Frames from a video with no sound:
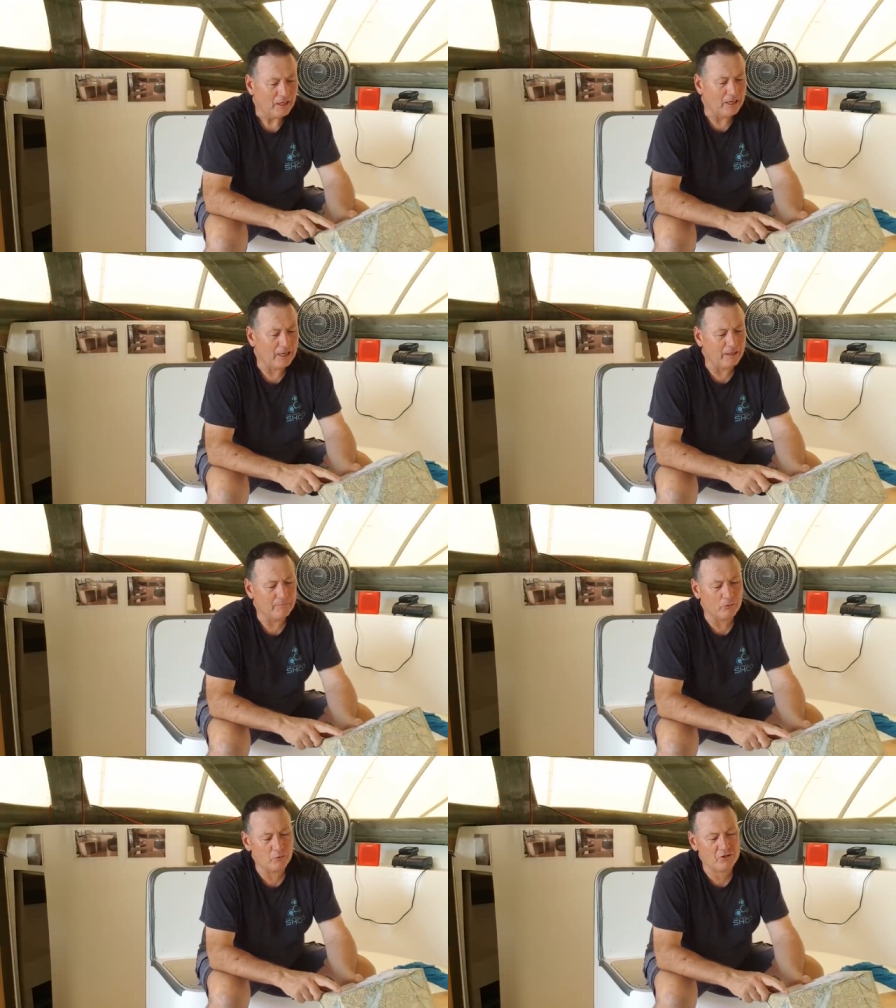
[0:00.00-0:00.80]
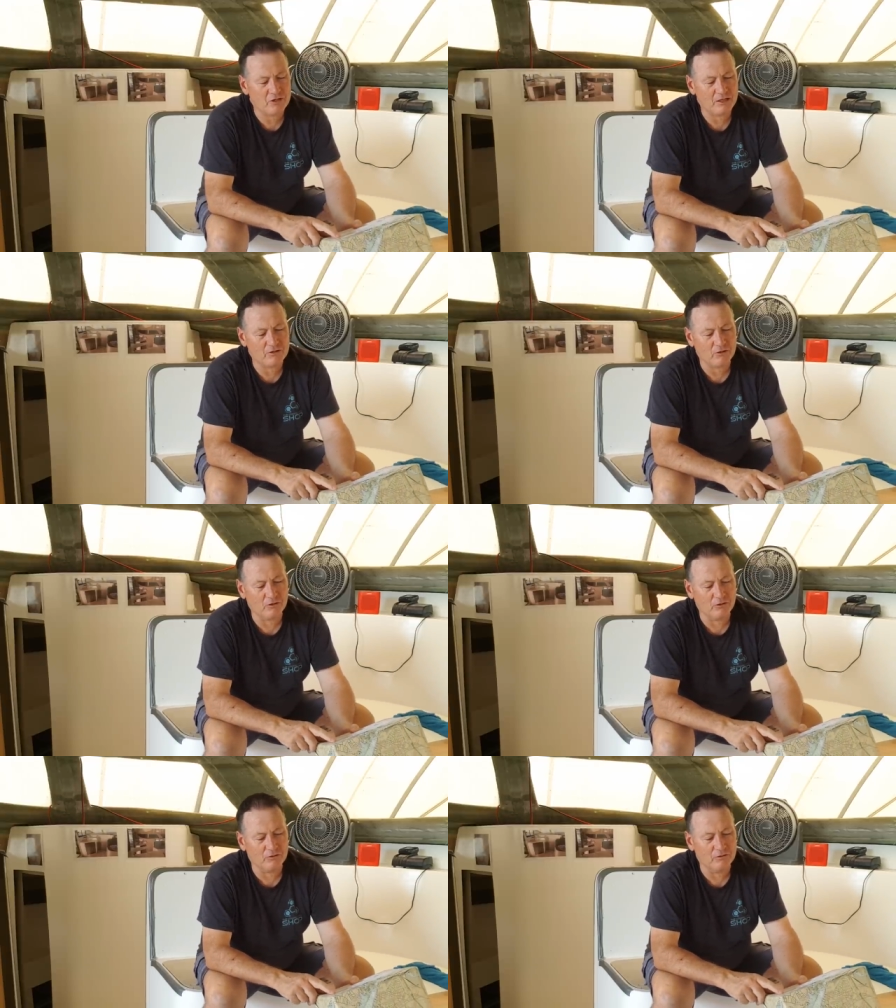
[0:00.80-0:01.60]
Um, it was sent
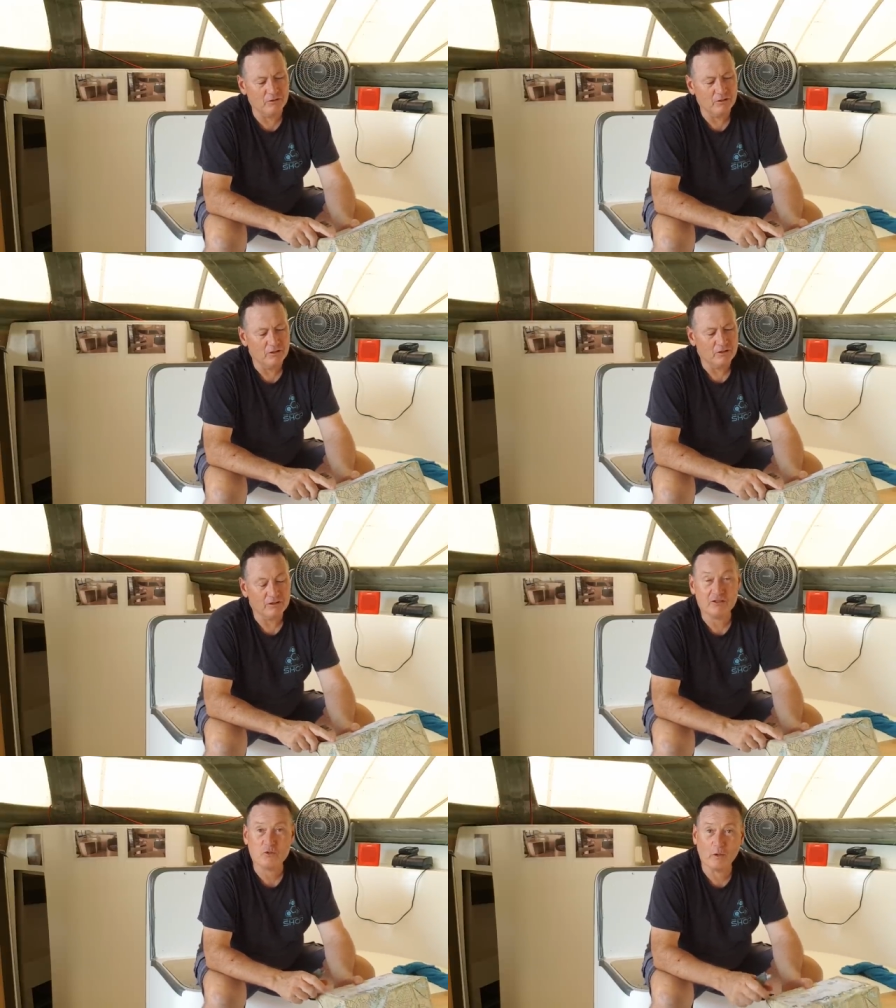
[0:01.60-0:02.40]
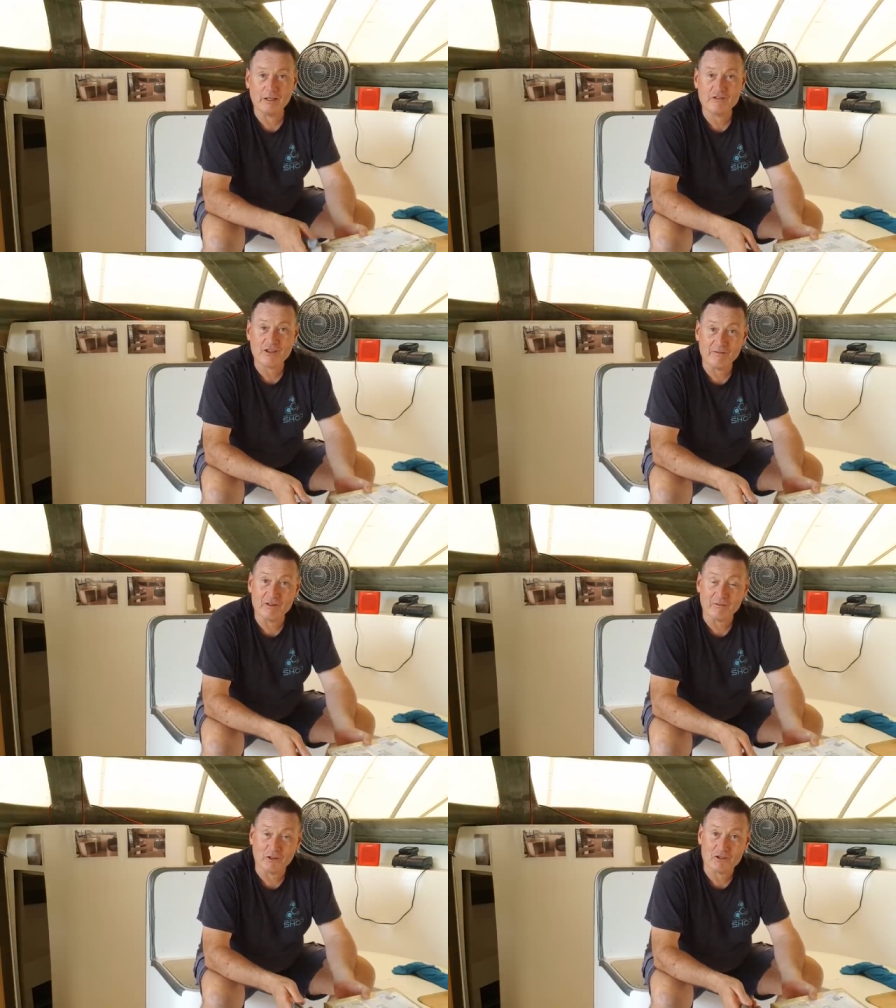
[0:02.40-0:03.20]
on the
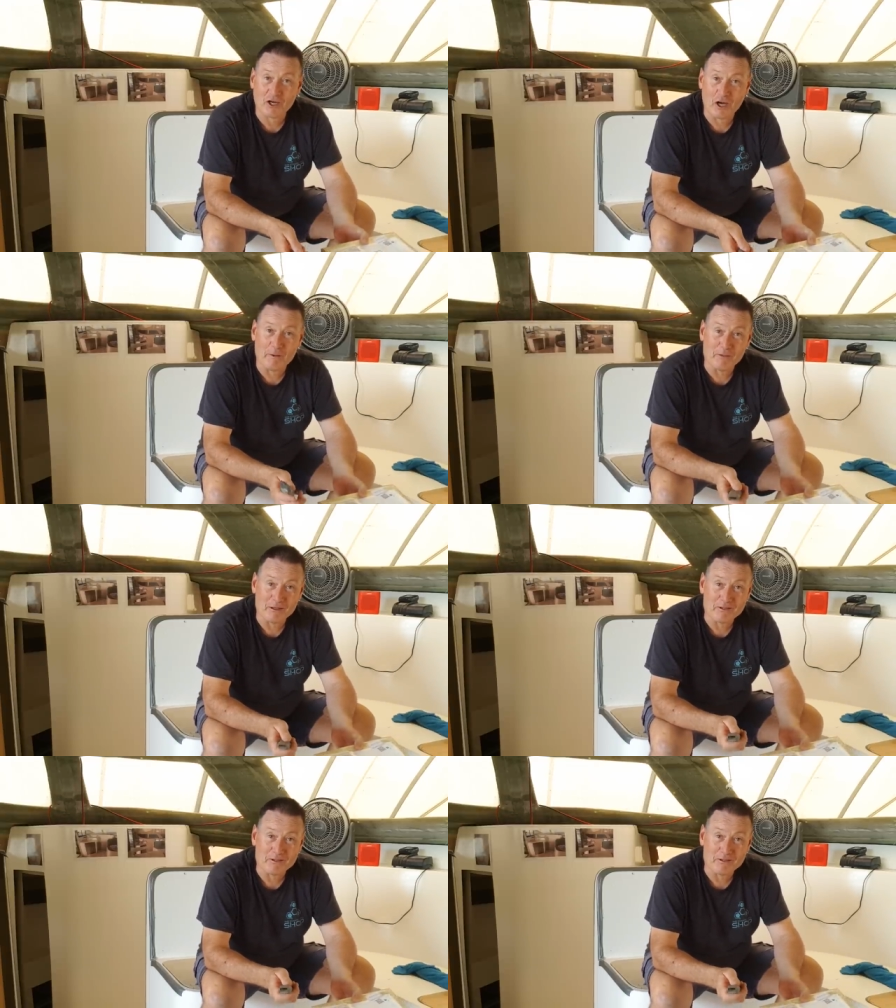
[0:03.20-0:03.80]
27th of October and